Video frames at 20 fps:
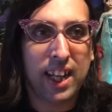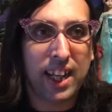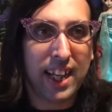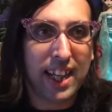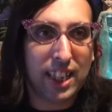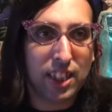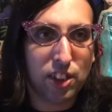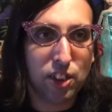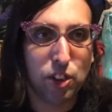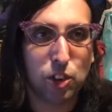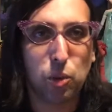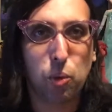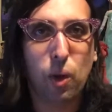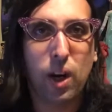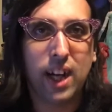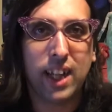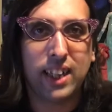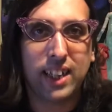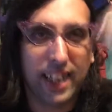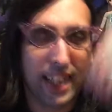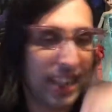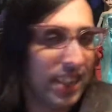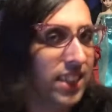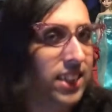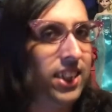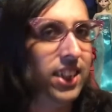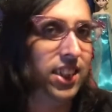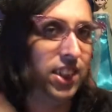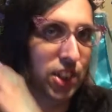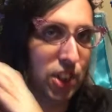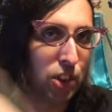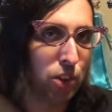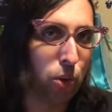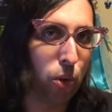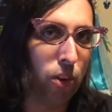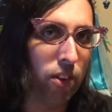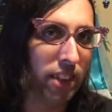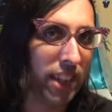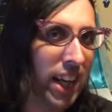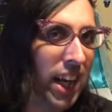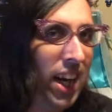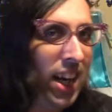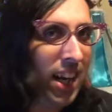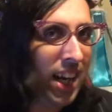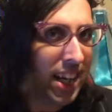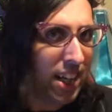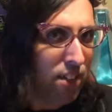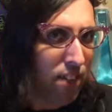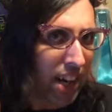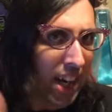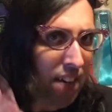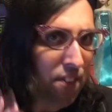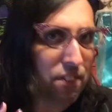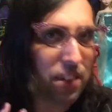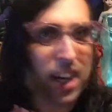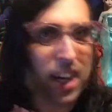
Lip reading: intertwined into the story. And you have